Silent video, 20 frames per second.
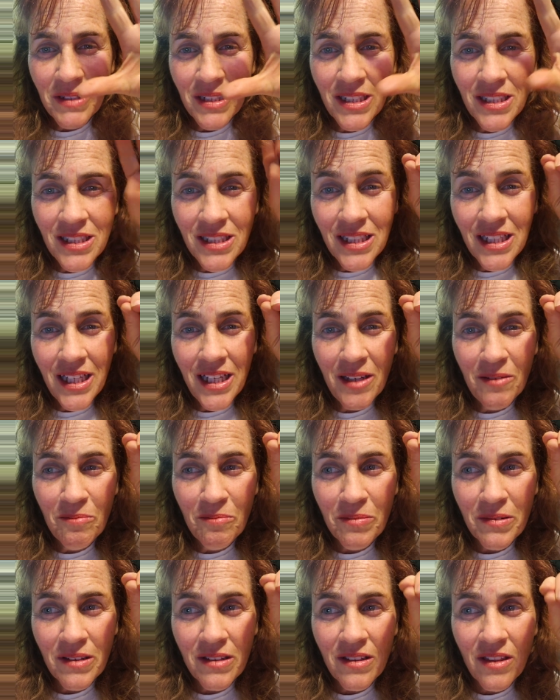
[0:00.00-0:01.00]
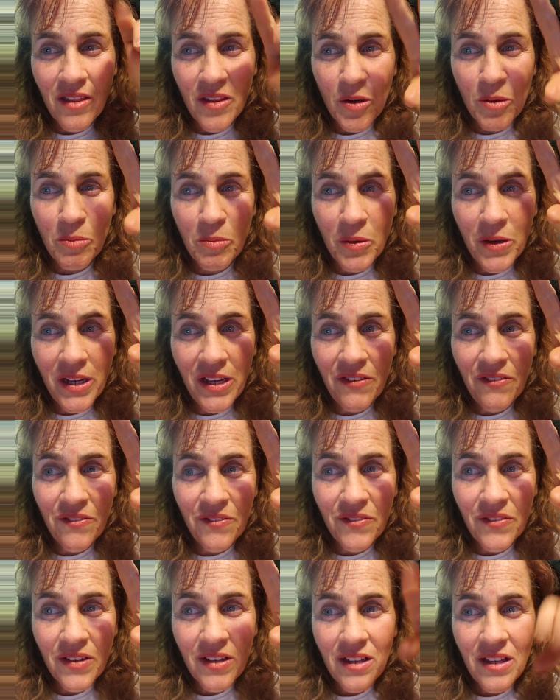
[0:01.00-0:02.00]
me to sleep, though
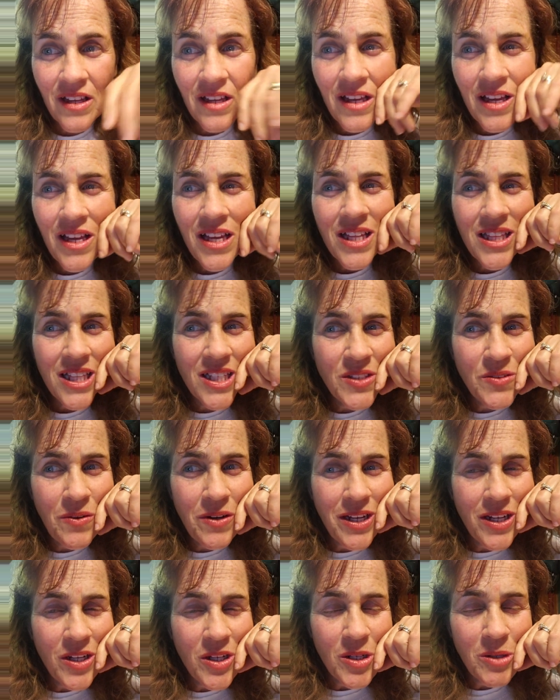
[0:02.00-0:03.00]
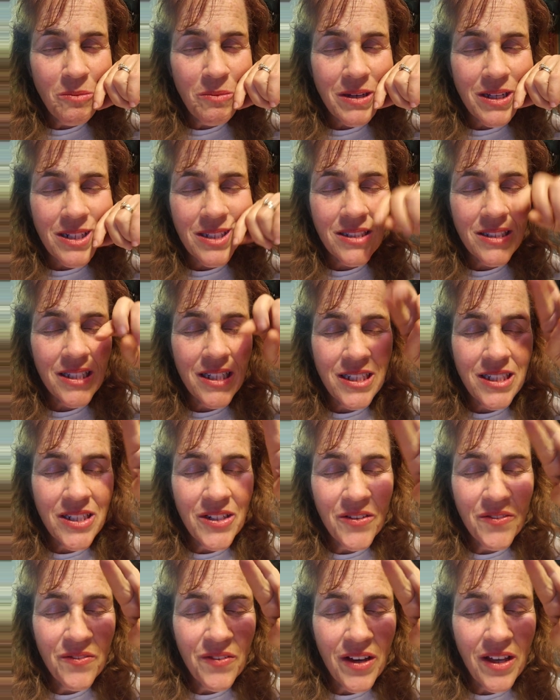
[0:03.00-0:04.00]
brief. That's when I go to bed and say,
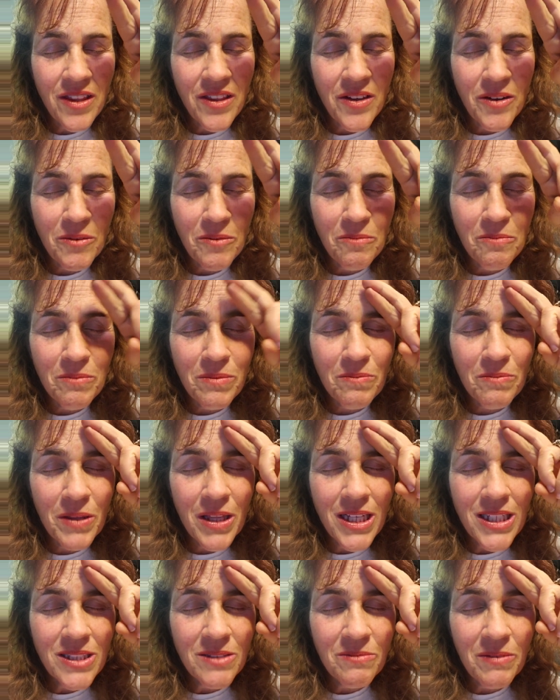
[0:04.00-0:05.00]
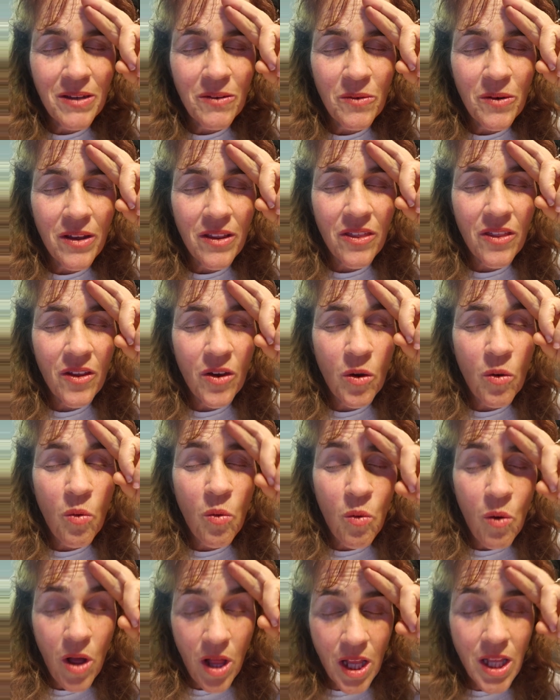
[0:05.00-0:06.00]
Dear Father, bless me with
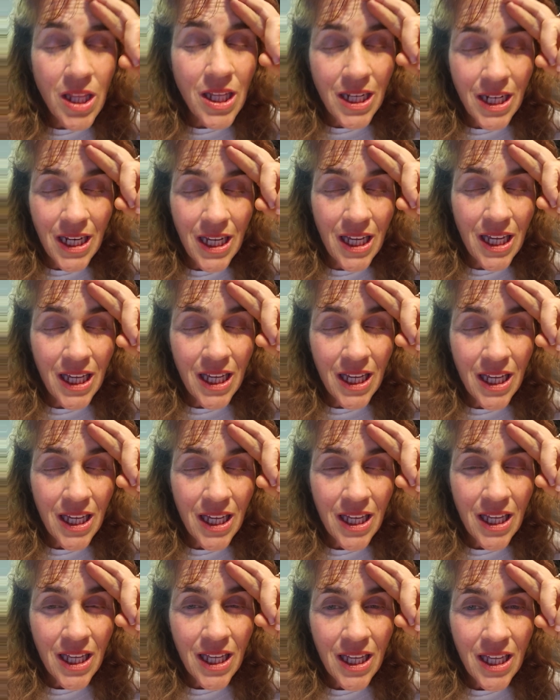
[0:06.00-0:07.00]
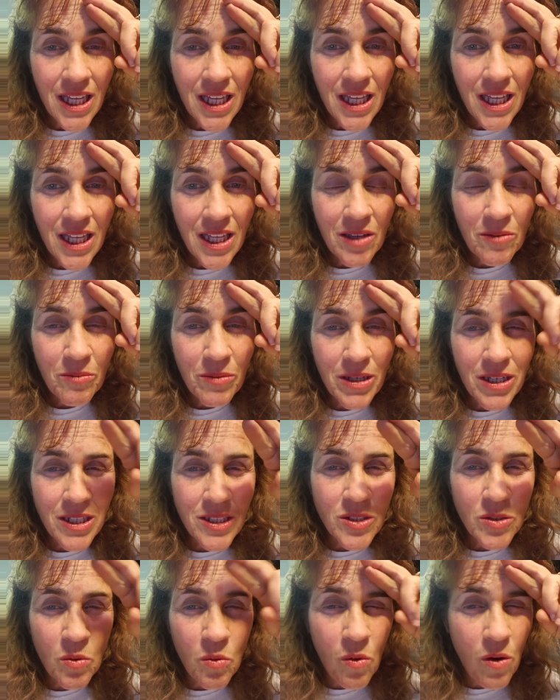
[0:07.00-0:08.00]
quality,
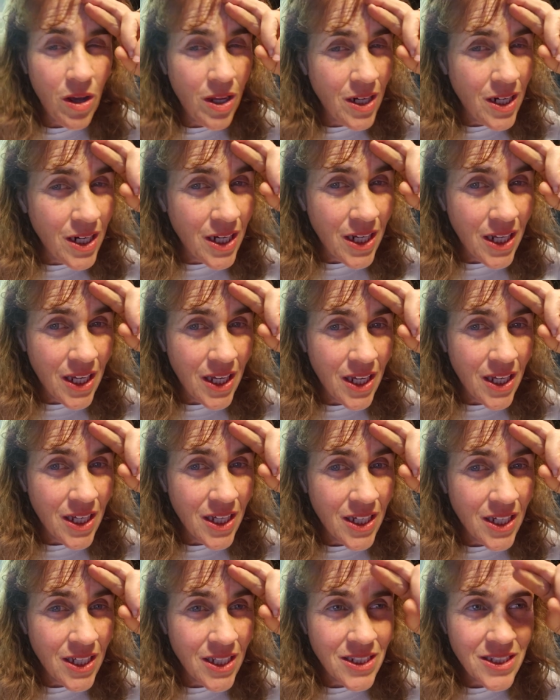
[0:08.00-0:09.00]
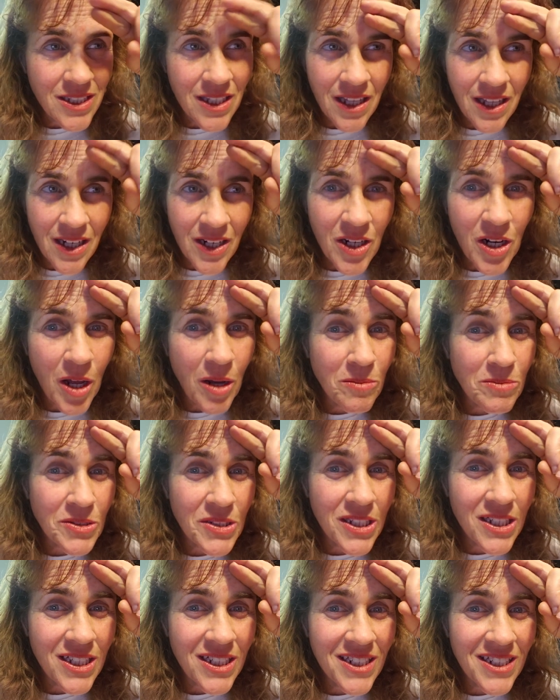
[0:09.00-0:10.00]
because quantity is not an
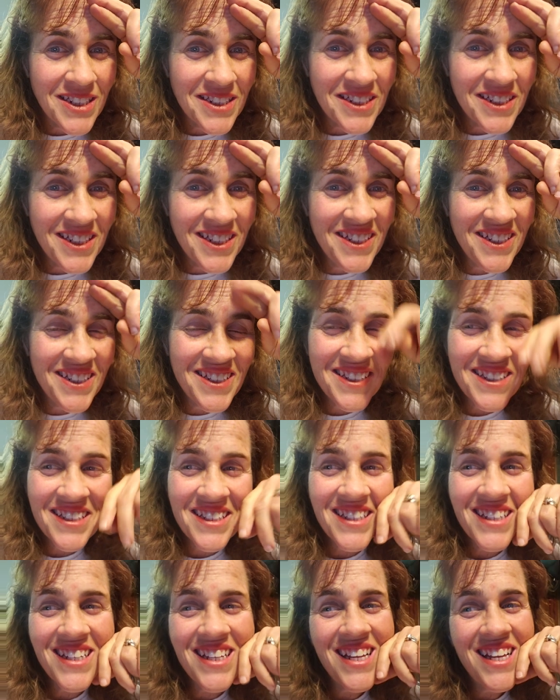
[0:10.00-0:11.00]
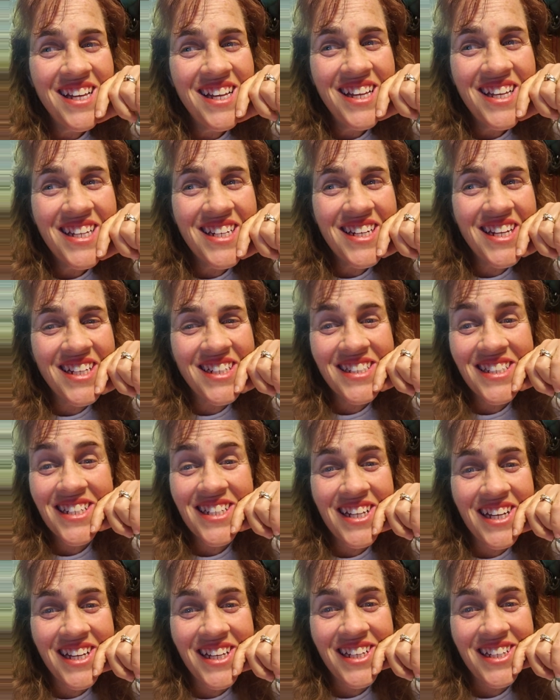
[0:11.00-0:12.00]
option. Not
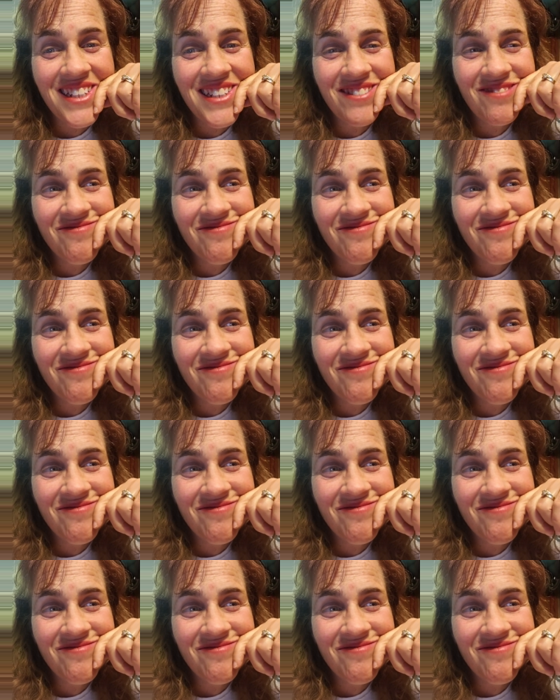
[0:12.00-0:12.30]
tonight.